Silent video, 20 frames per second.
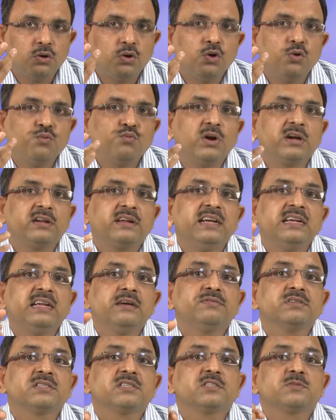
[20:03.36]
what kind of
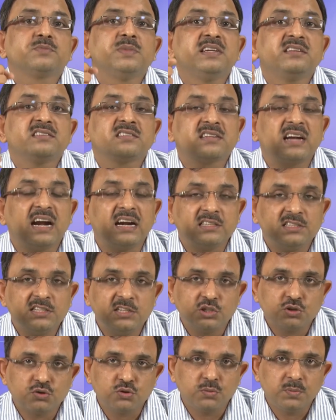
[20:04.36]
assessment strategies
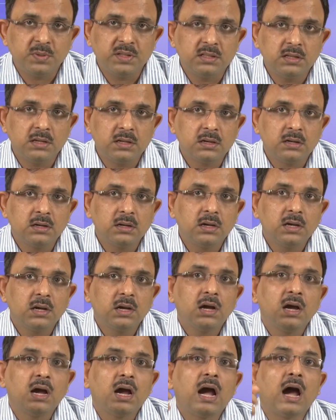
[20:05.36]
should be there,
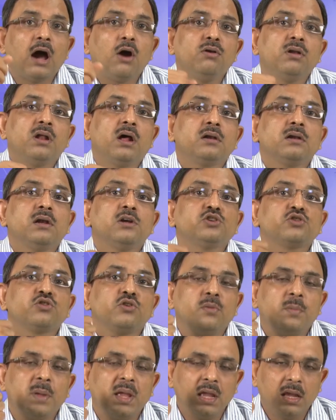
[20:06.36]
how learners should
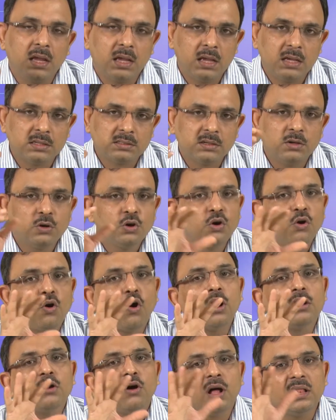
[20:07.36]
be engaged.
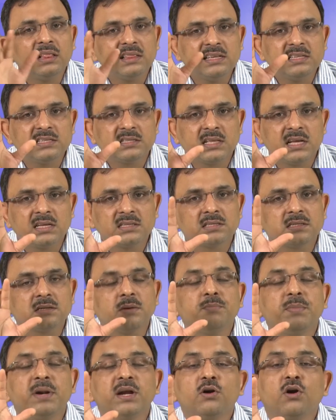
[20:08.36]
On all these things, some
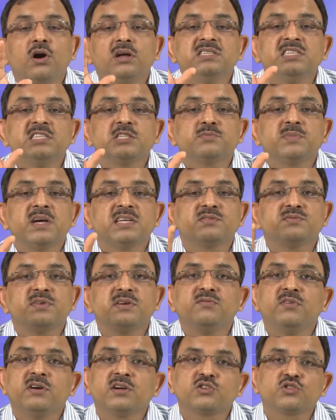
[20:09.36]
pedagogy specific
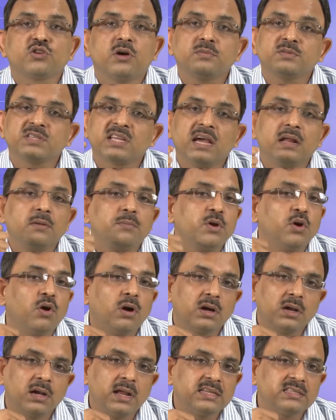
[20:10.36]
workshops can be
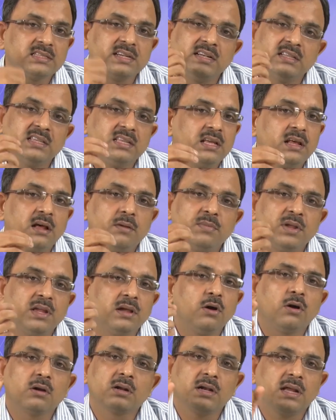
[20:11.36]
organized and they are being
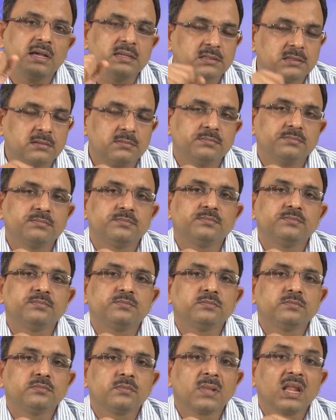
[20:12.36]
organized.
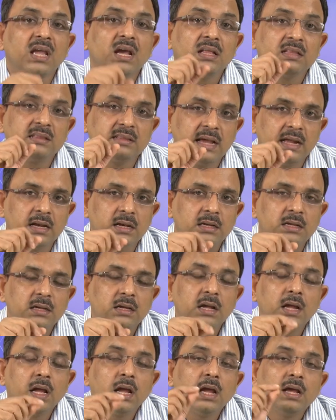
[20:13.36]
Then
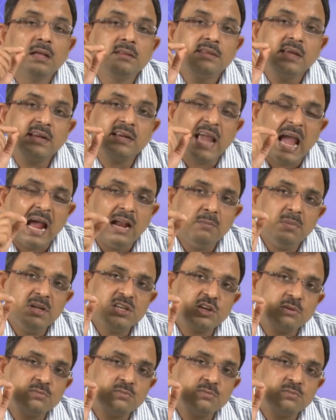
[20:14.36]
there can be some